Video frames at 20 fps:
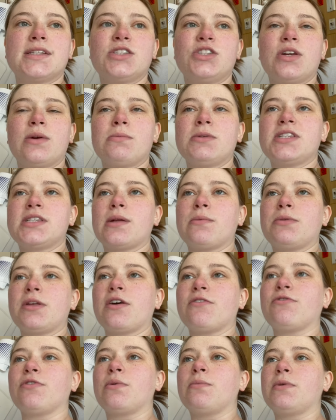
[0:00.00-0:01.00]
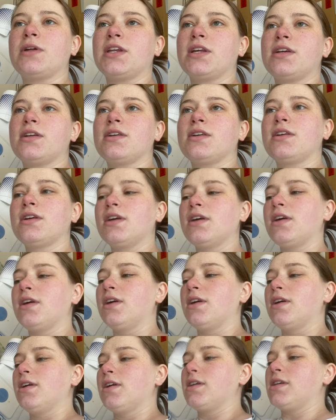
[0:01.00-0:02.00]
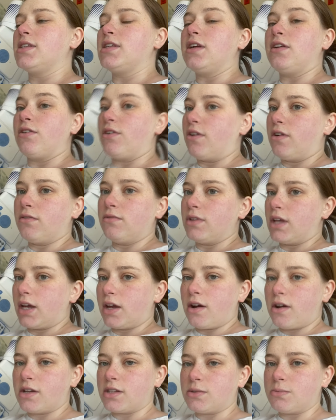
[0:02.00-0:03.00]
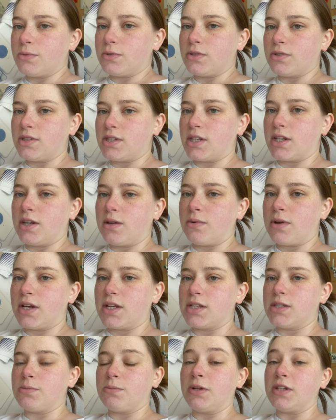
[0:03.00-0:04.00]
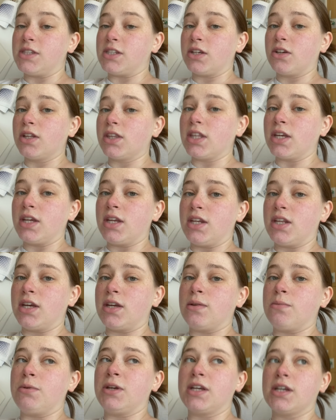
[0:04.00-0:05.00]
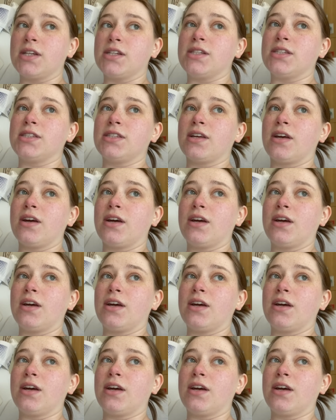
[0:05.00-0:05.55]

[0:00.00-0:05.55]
Jamie stepped out for a minute because he don't like hospitals anyways, but it's a good thing he did because